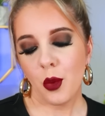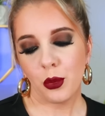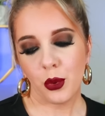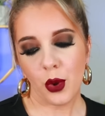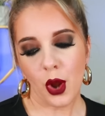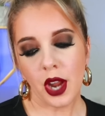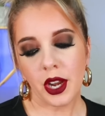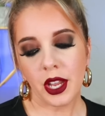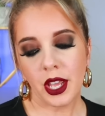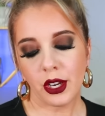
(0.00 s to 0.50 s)

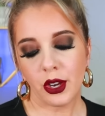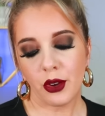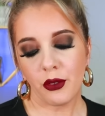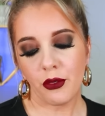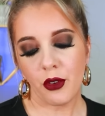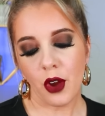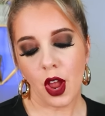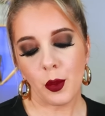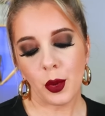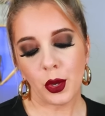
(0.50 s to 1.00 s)
product
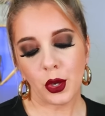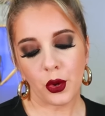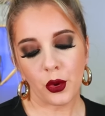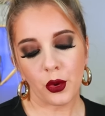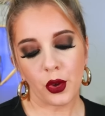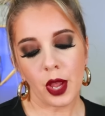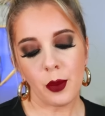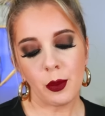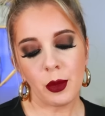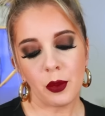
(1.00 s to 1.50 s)
from
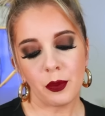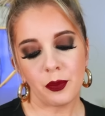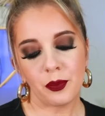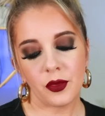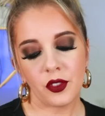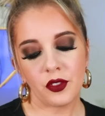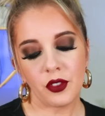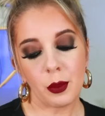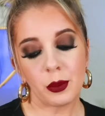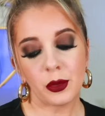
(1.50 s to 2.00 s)
Crème,
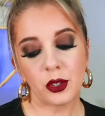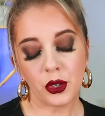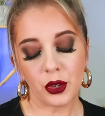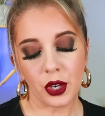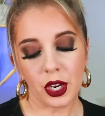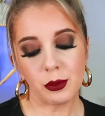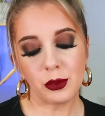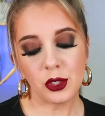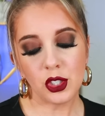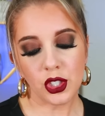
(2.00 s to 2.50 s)
from
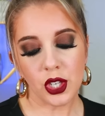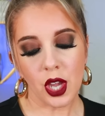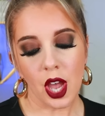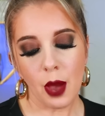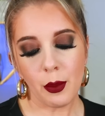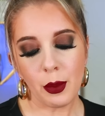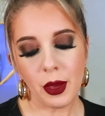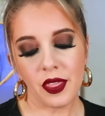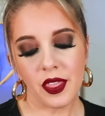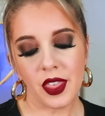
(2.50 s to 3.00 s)
Crème Shop.